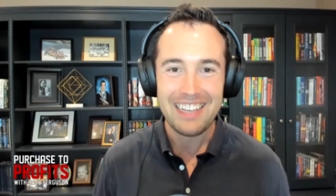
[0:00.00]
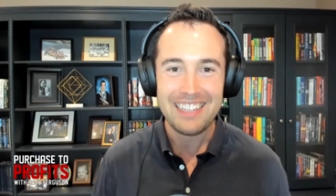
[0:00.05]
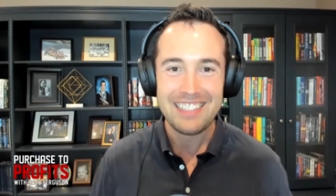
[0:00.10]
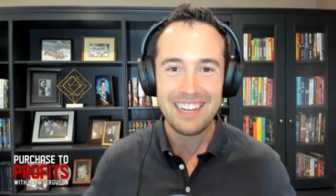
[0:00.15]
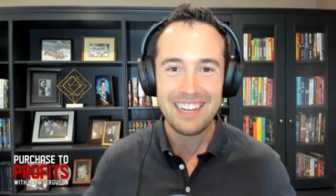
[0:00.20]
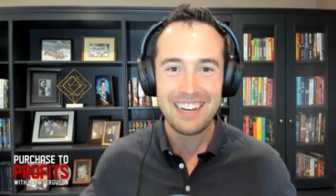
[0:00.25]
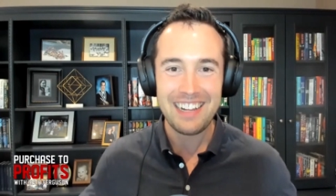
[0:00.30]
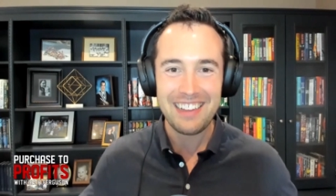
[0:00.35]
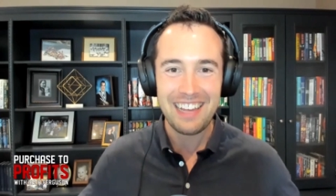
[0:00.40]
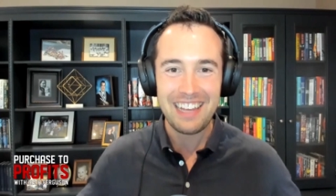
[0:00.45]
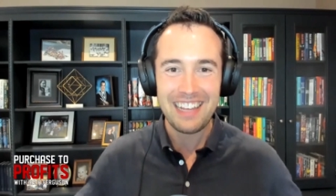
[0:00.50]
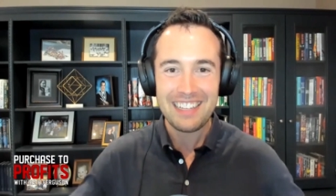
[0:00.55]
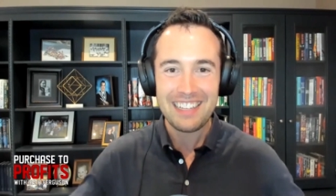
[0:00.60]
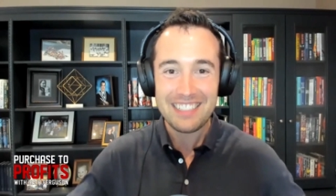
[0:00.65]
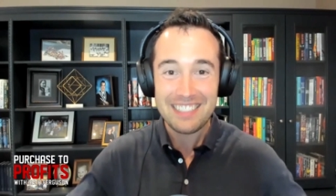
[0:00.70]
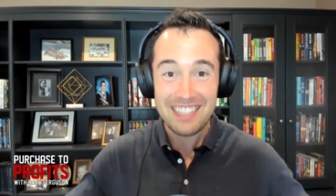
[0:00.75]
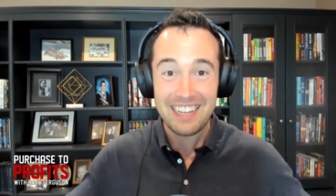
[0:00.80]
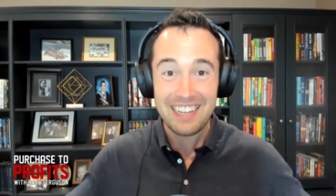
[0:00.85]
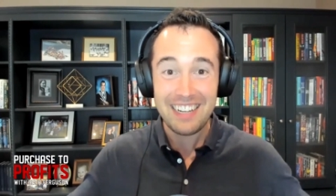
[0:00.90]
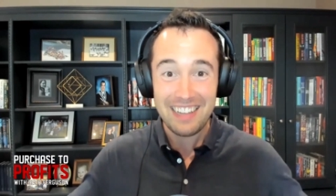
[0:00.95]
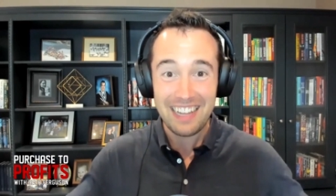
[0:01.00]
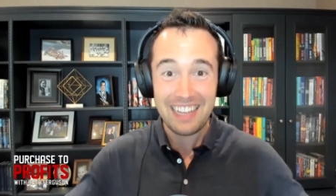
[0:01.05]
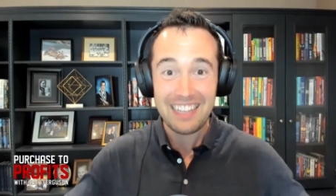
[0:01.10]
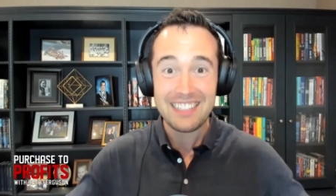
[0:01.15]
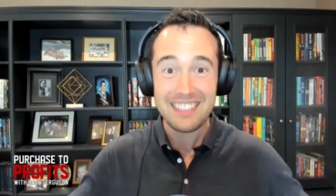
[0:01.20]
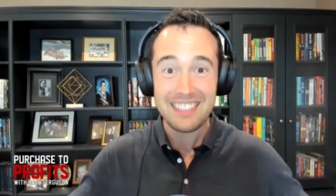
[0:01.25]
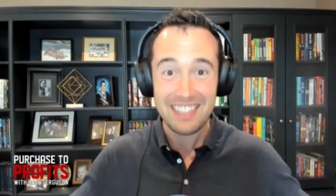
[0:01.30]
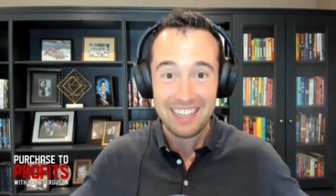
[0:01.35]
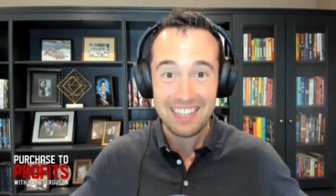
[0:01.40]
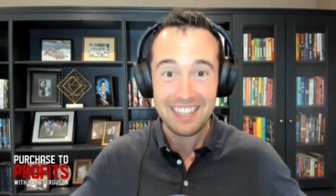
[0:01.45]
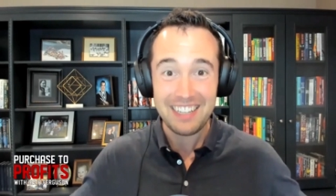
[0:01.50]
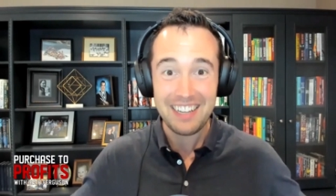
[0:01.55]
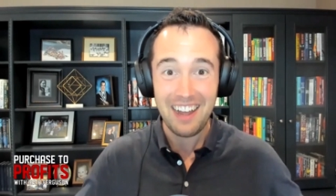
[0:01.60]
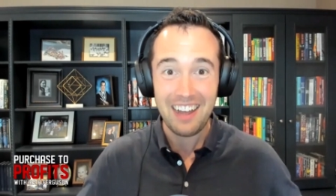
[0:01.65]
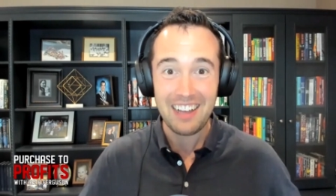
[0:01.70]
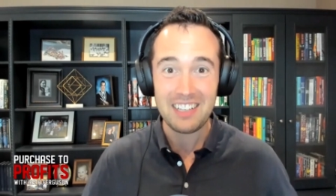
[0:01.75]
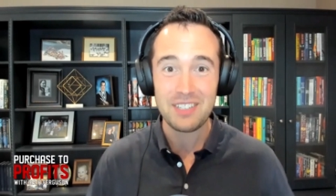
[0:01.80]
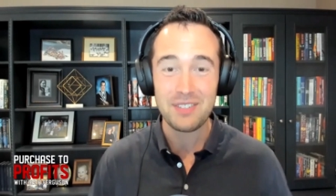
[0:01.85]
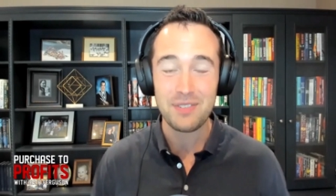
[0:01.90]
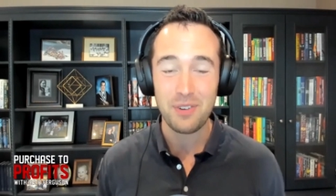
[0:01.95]
sitting like sitting like sitting
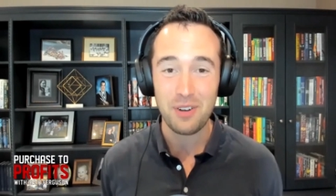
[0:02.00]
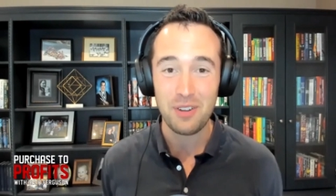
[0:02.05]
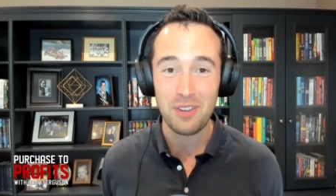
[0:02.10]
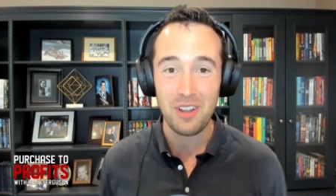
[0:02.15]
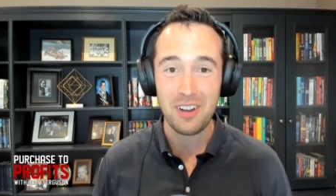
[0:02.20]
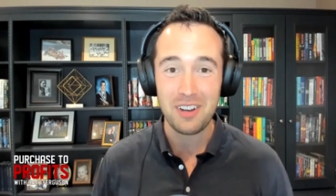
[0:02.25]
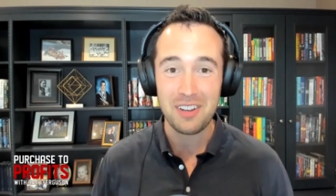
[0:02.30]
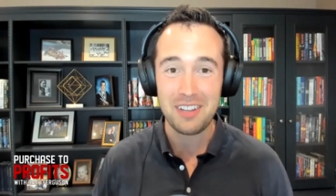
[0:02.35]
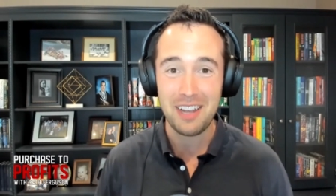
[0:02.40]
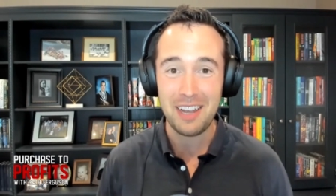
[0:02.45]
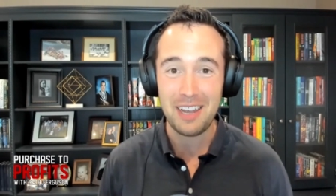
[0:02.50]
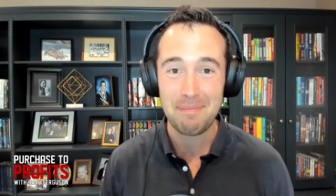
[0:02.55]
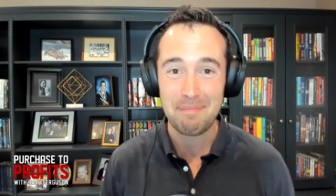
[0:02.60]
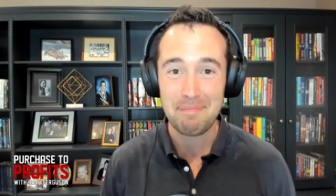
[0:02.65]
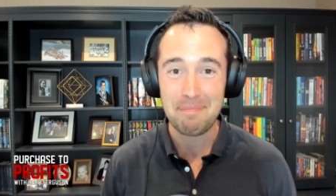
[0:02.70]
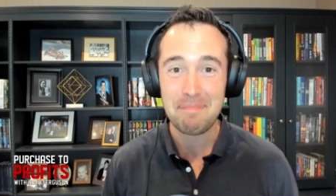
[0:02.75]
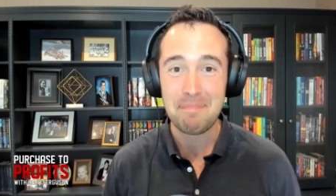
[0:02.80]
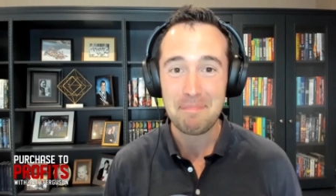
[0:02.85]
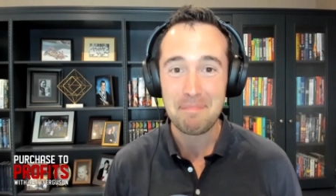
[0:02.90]
ducks for a long time.